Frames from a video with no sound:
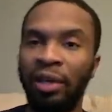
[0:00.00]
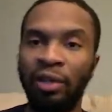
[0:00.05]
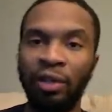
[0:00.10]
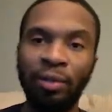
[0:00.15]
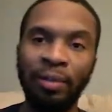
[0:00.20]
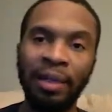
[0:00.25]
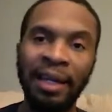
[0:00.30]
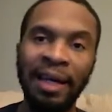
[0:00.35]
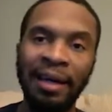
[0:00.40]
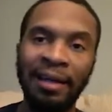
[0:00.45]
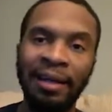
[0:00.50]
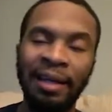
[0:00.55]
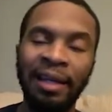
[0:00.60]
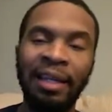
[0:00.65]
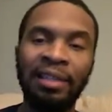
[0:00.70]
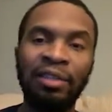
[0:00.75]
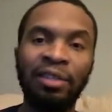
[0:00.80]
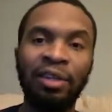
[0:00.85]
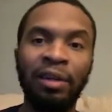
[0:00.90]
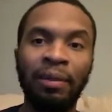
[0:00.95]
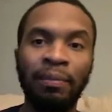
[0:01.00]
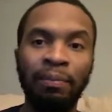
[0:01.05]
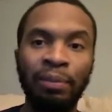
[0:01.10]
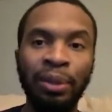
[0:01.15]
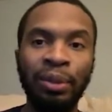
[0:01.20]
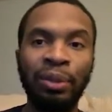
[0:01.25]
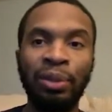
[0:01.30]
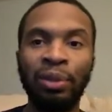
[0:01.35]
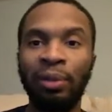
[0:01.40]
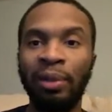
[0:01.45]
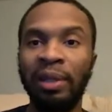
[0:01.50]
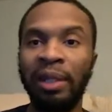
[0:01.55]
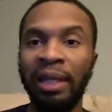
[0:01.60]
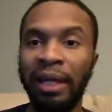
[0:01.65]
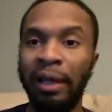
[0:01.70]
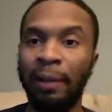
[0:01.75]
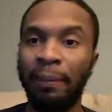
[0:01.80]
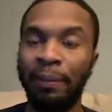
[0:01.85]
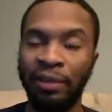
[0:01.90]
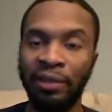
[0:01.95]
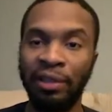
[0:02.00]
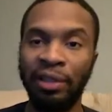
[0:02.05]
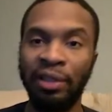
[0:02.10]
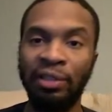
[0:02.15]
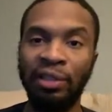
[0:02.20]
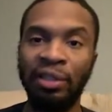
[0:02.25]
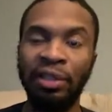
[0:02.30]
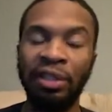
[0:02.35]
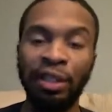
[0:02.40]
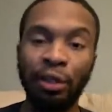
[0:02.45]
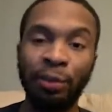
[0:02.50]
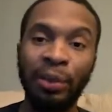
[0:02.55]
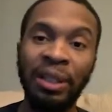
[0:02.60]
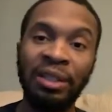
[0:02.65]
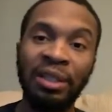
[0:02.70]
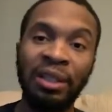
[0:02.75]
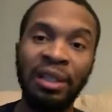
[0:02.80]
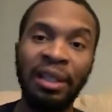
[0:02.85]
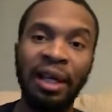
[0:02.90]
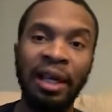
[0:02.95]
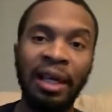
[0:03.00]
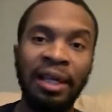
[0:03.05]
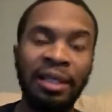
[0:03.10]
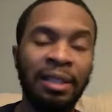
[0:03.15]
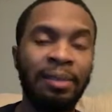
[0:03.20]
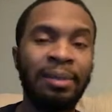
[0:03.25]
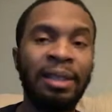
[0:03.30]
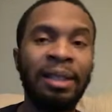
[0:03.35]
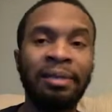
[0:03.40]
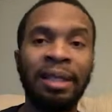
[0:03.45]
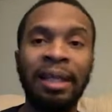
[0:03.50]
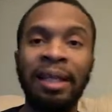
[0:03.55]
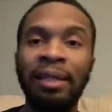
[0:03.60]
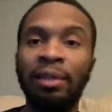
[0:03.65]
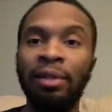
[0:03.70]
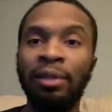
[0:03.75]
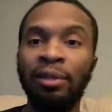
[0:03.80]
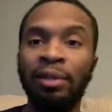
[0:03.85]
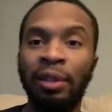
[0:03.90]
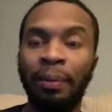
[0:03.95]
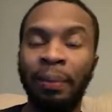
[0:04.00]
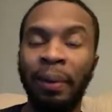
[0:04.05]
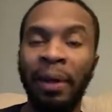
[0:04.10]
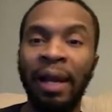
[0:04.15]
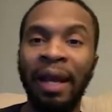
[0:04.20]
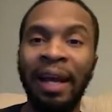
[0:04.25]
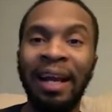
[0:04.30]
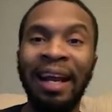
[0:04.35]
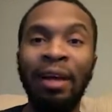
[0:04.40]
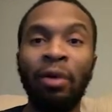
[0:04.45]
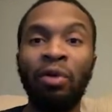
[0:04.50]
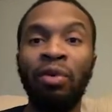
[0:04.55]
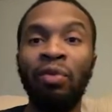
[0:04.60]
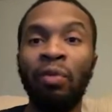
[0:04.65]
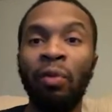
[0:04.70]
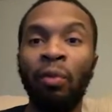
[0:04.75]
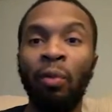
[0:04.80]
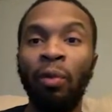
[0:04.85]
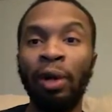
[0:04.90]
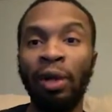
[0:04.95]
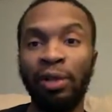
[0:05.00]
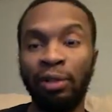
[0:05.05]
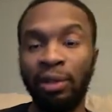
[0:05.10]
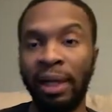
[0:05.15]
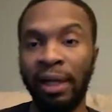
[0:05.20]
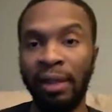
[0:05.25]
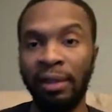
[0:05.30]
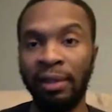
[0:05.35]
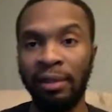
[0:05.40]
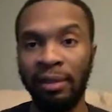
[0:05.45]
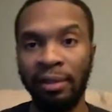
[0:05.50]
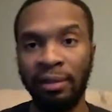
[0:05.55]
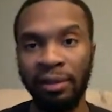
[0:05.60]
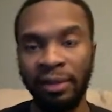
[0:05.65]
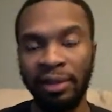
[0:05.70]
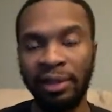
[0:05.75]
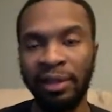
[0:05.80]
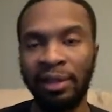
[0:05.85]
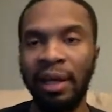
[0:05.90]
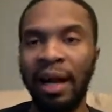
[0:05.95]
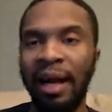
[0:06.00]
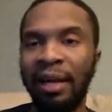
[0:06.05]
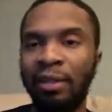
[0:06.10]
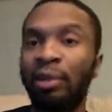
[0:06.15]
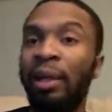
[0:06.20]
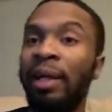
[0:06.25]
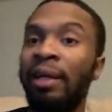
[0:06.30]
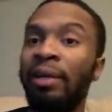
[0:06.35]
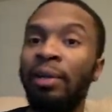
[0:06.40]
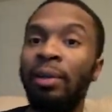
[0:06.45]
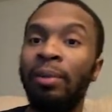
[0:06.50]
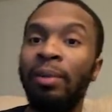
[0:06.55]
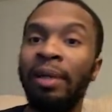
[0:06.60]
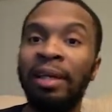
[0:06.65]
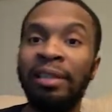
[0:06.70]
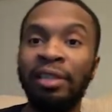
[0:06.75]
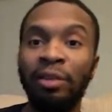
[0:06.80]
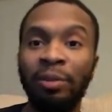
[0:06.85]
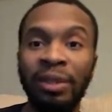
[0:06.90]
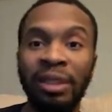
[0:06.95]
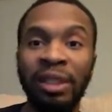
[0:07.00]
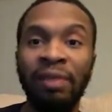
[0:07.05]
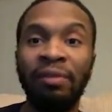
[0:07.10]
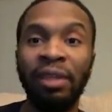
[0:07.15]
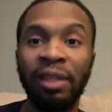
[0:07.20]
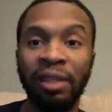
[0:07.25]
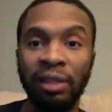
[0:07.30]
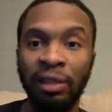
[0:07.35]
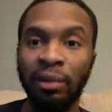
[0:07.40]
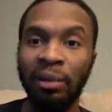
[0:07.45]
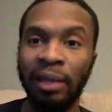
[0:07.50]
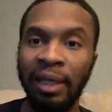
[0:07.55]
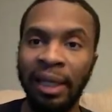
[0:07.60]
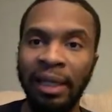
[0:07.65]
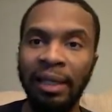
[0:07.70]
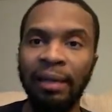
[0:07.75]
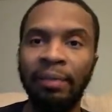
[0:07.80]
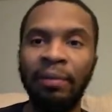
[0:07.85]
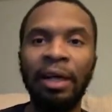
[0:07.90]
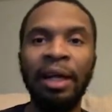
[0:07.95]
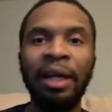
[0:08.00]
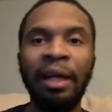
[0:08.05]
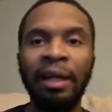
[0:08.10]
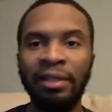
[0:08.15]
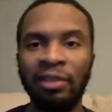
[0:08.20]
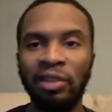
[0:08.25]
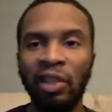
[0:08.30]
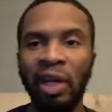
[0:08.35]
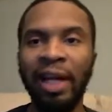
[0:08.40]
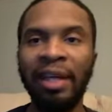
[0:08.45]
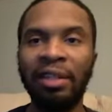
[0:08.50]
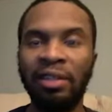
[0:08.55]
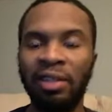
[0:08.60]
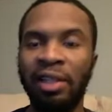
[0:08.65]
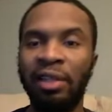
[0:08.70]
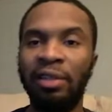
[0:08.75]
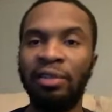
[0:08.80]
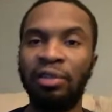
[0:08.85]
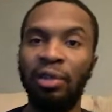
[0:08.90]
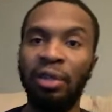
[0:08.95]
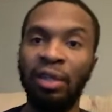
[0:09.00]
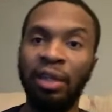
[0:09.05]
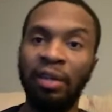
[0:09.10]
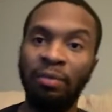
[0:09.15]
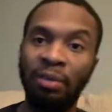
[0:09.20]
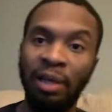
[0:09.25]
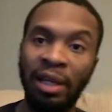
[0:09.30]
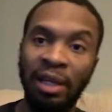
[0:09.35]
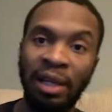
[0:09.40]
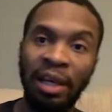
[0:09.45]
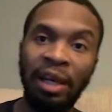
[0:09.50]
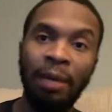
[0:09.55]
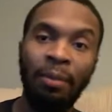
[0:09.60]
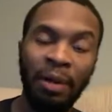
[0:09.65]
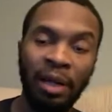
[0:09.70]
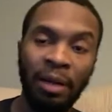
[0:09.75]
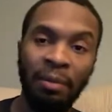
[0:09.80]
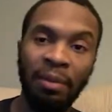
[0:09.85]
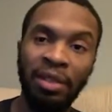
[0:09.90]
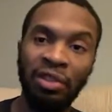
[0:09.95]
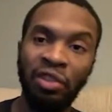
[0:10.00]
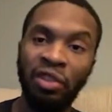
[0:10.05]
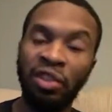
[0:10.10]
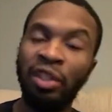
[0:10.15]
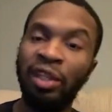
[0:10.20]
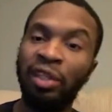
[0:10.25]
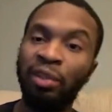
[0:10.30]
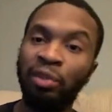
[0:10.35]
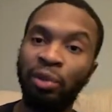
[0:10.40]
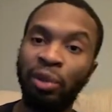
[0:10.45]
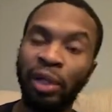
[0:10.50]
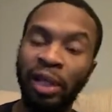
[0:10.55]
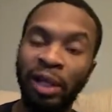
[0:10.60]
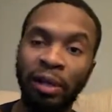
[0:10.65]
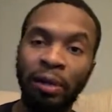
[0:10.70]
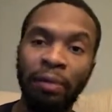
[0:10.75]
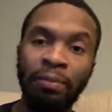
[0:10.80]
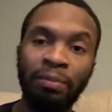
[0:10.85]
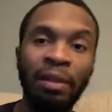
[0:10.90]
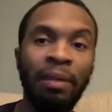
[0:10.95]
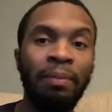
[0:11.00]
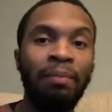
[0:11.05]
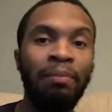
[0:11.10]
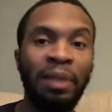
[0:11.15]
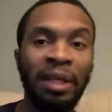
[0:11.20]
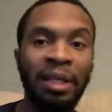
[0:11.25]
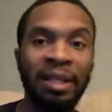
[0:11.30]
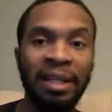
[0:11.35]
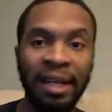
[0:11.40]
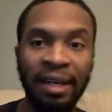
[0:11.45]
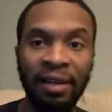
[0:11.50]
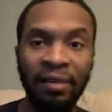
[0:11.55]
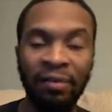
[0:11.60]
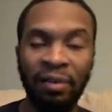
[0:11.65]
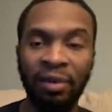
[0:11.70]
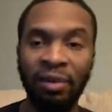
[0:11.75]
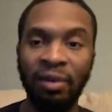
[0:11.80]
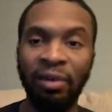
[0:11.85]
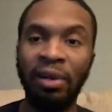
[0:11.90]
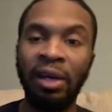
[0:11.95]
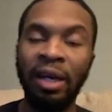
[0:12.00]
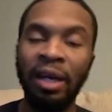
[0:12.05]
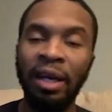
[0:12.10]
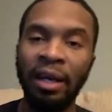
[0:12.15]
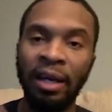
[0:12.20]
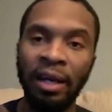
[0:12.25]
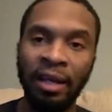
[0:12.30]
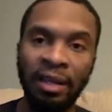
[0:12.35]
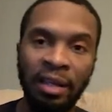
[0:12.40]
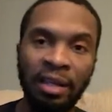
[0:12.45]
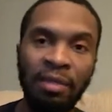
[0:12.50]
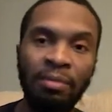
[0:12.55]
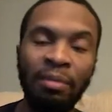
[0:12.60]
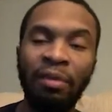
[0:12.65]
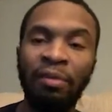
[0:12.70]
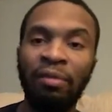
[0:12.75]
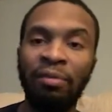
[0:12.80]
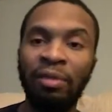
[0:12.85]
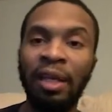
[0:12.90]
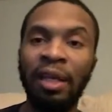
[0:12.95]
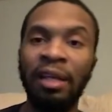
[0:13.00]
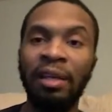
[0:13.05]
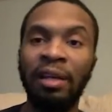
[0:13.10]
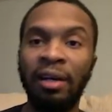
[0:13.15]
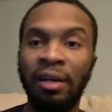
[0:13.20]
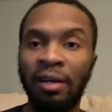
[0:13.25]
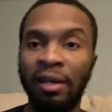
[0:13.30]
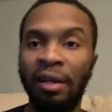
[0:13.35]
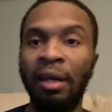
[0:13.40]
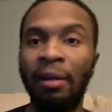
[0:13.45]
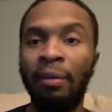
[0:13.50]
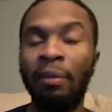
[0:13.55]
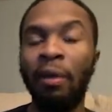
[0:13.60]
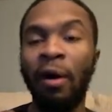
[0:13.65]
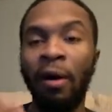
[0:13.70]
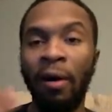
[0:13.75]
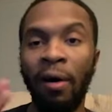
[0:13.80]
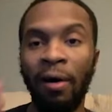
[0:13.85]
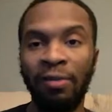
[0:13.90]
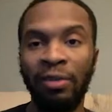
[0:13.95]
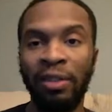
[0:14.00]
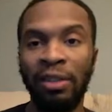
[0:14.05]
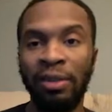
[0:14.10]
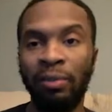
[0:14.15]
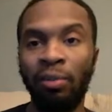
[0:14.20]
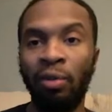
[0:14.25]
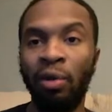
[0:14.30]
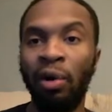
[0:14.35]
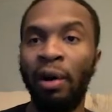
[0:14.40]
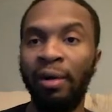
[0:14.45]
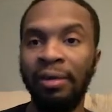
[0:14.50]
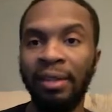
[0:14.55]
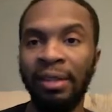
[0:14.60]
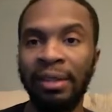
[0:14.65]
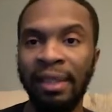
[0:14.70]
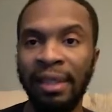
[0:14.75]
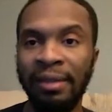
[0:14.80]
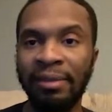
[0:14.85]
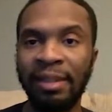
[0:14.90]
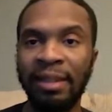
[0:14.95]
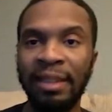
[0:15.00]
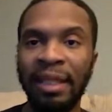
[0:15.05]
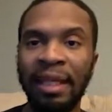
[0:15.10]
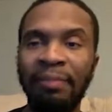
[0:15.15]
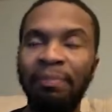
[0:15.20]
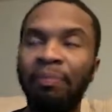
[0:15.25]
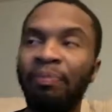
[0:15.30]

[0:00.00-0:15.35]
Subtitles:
do without it. It's gonna boost your layup percentages, especially sometimes I like to go to the paint and I don't even want to try to dunk on the center. I'll try to go in specifically and do a layup. Giant Slayer is gonna give me a layup animation that is gonna help me beat that defender and keep me from getting hung up more often times than not.